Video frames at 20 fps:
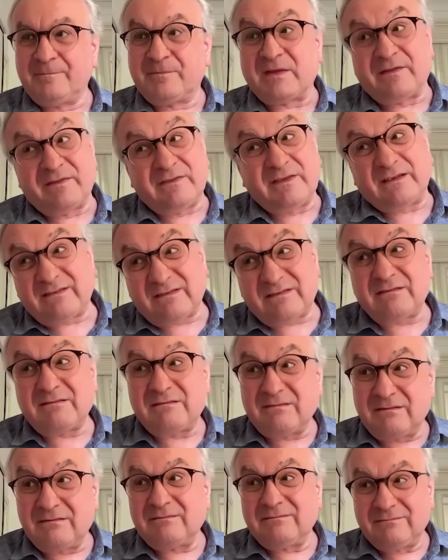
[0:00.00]
And that's
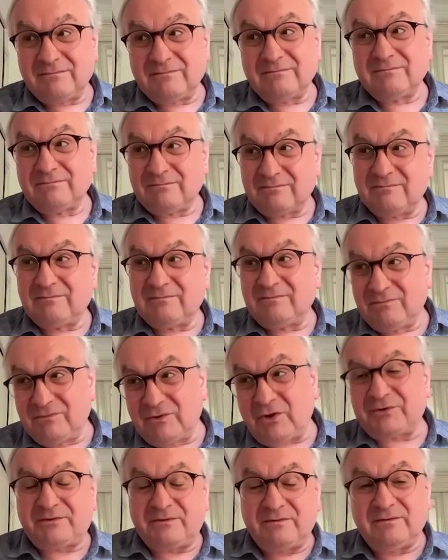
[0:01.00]

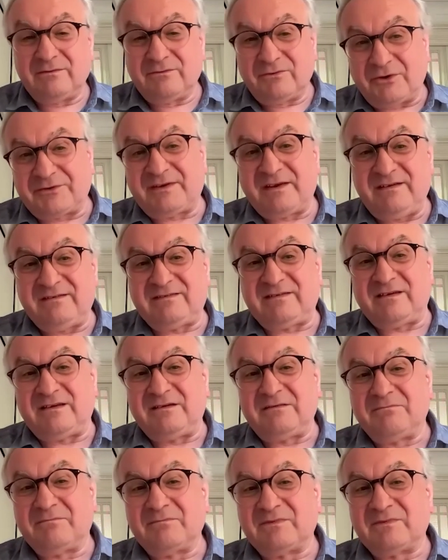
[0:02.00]
not not easy.